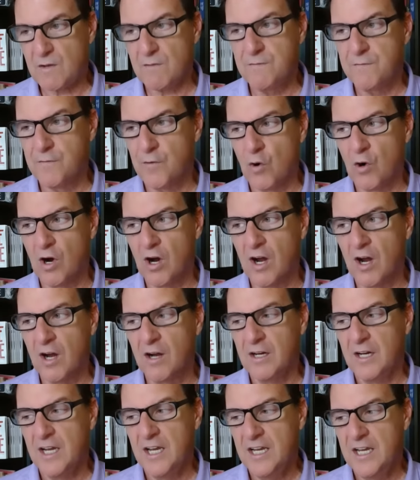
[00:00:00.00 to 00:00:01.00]

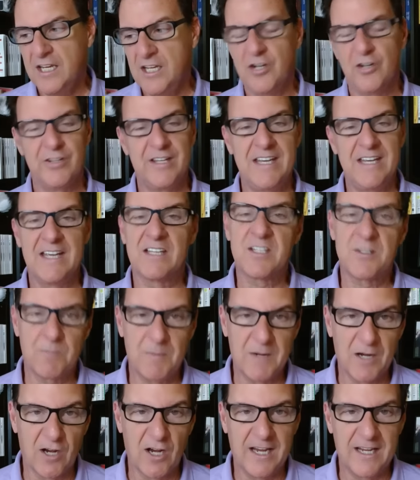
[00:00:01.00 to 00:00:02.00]
for, you know, the
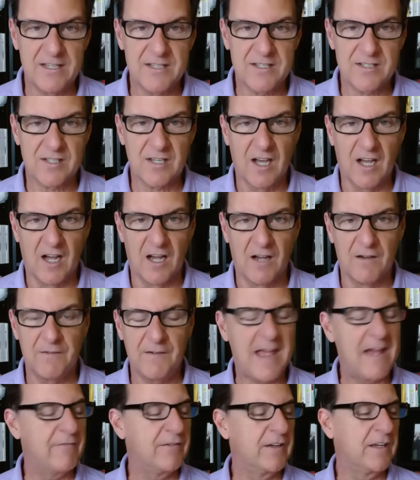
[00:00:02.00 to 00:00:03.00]
experience of
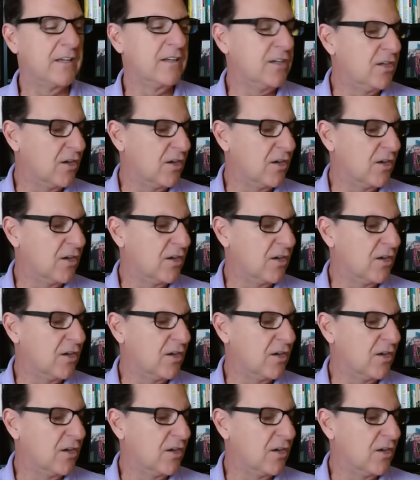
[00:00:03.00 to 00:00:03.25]
having,